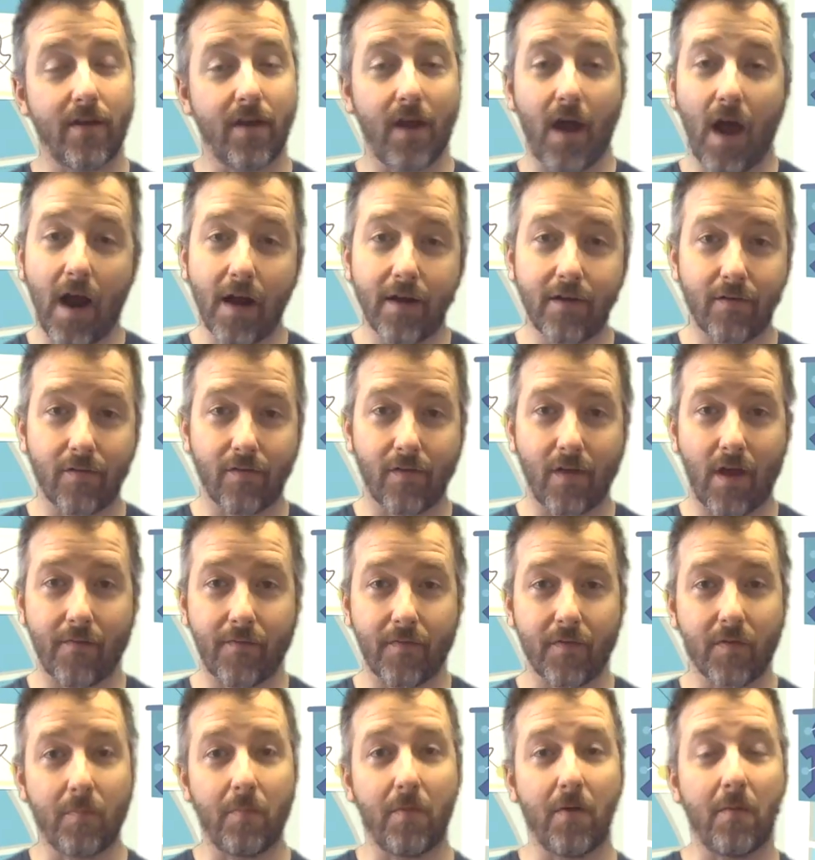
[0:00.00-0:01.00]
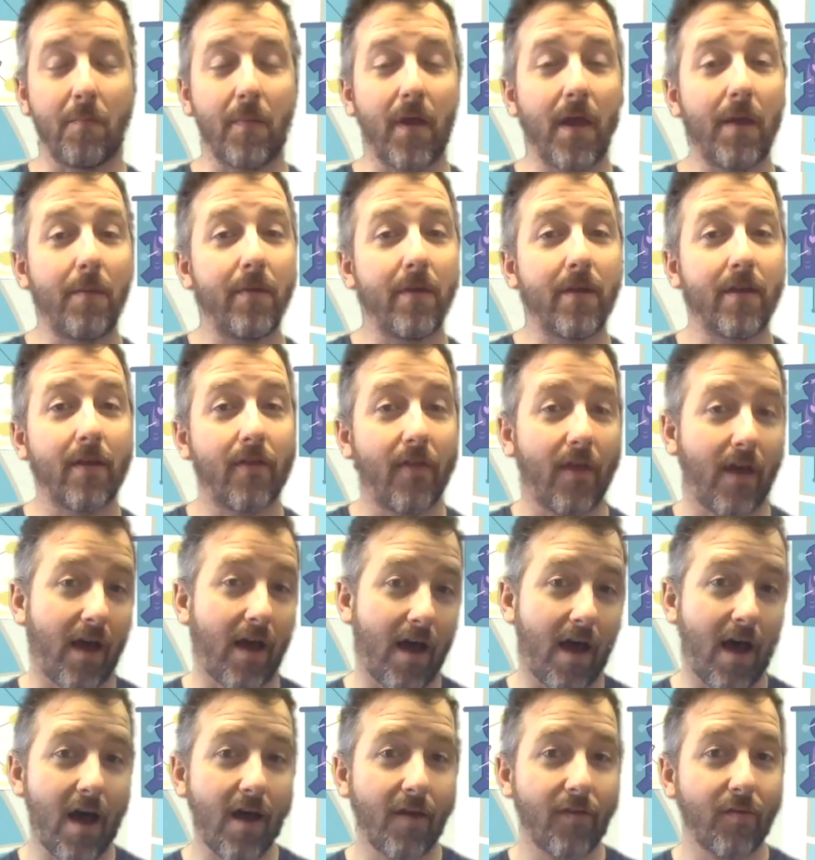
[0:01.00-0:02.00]
doctor's office, but maybe to the
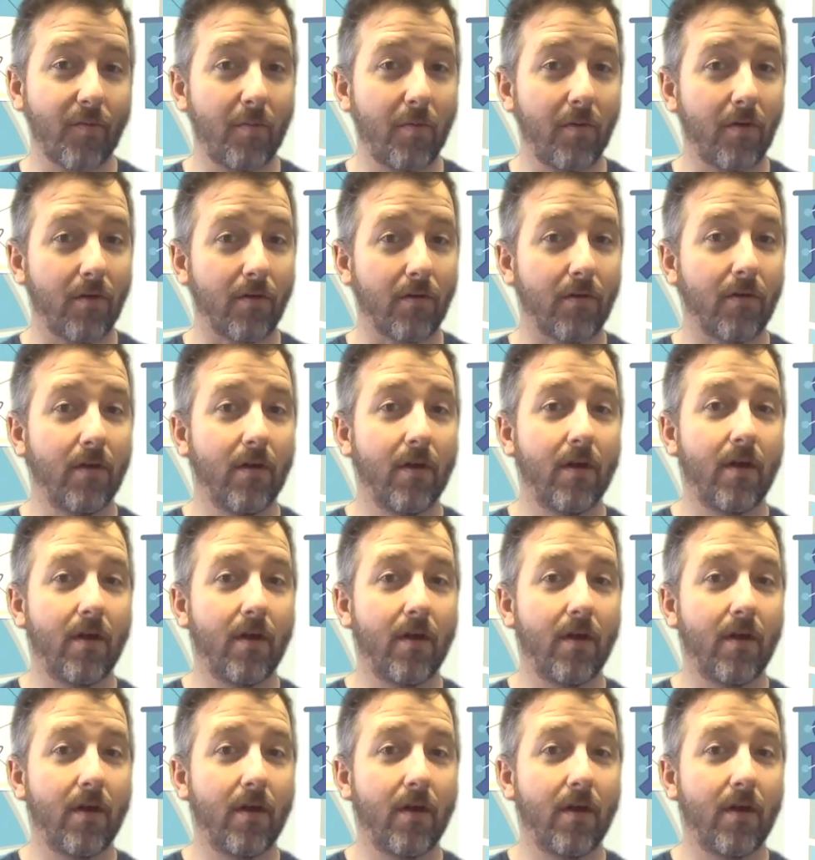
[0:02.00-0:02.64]
hospital